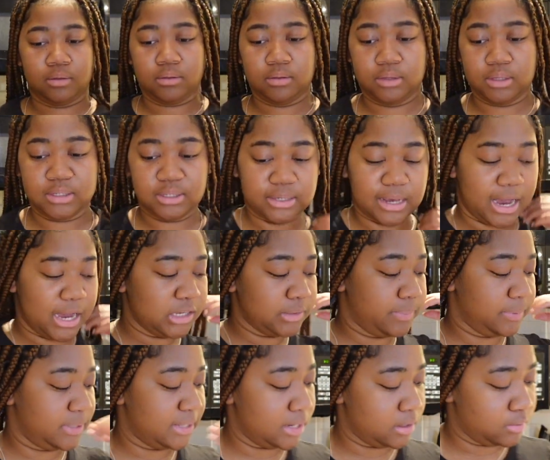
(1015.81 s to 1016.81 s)
the size
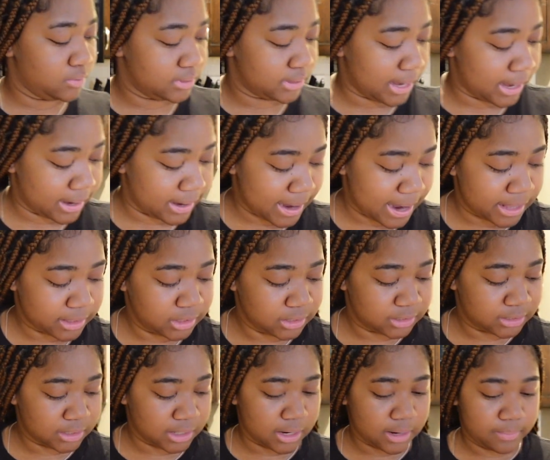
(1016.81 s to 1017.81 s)
potatoes that I got
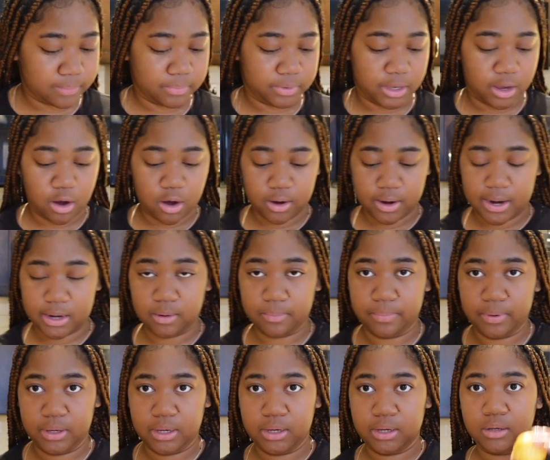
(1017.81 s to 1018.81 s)
this time, they are kind of
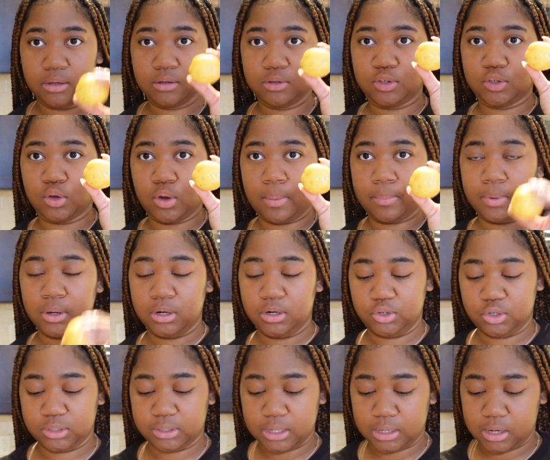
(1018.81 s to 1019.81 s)
big. So I'm gonna
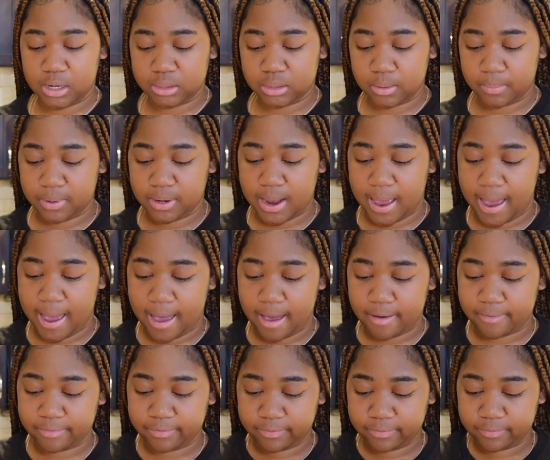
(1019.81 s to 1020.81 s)
just cut them in
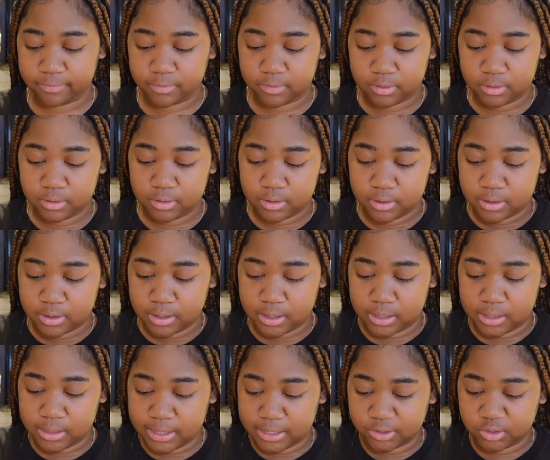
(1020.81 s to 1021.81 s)
half.
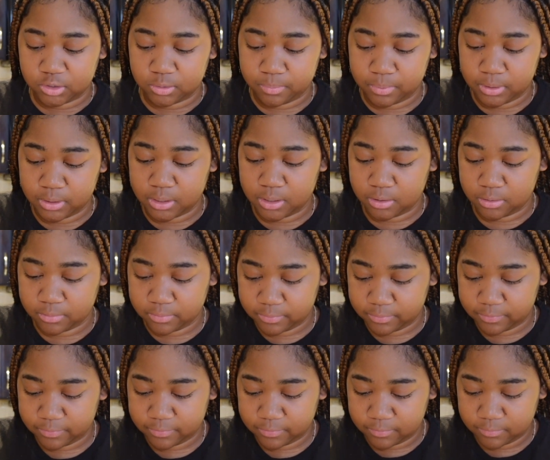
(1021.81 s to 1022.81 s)
And that should be
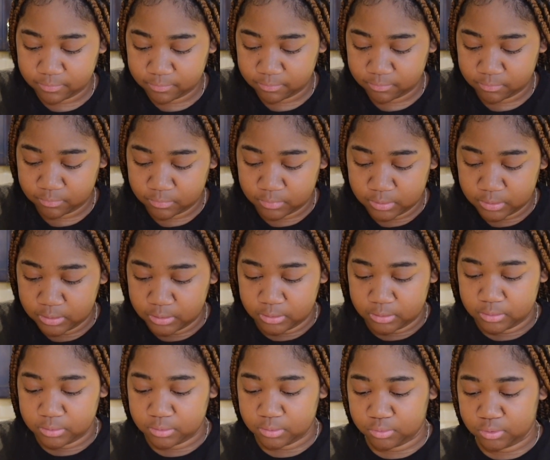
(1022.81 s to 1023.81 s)
enough.
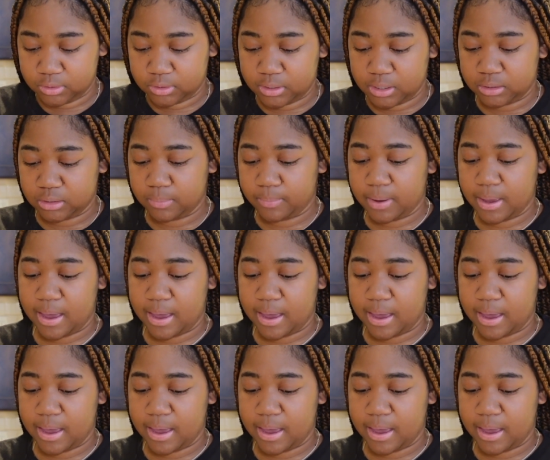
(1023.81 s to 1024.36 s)
So just cut them in